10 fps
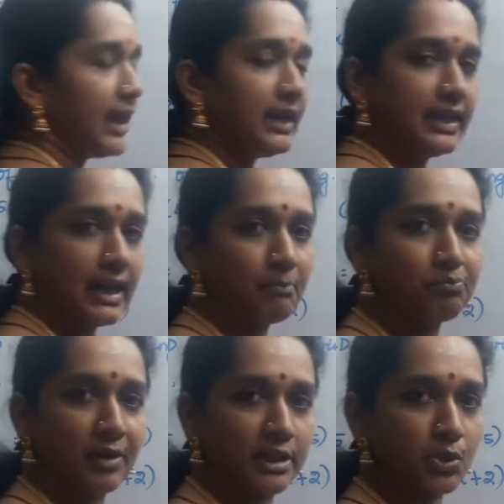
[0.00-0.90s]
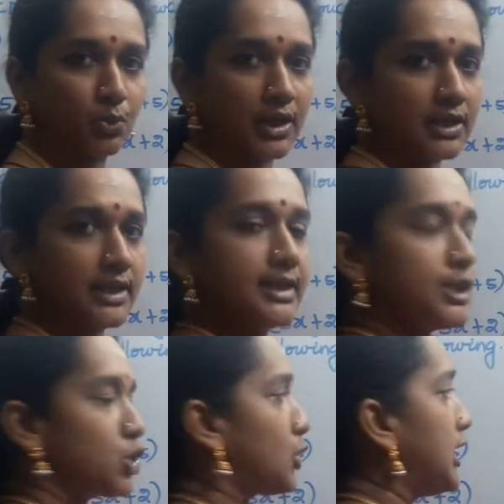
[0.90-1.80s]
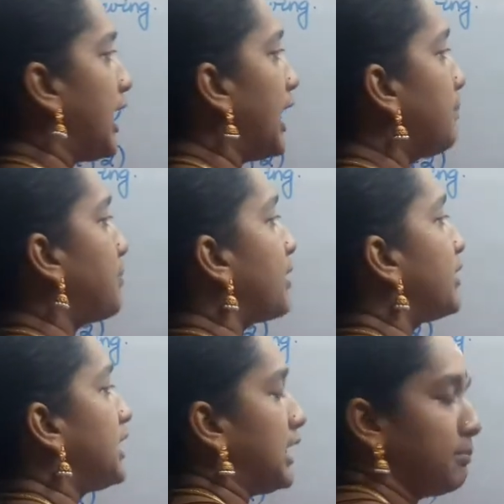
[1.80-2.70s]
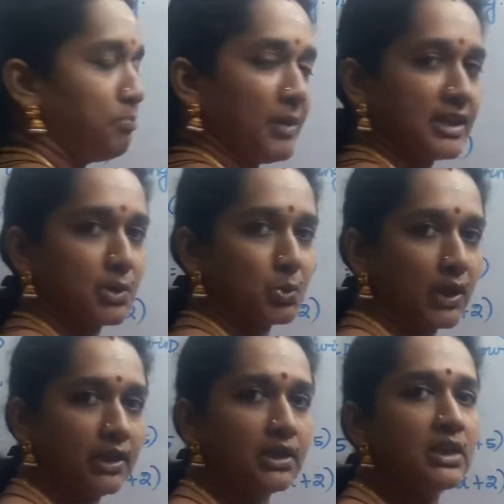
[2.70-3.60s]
get m plus 1. So, a power m plus 1.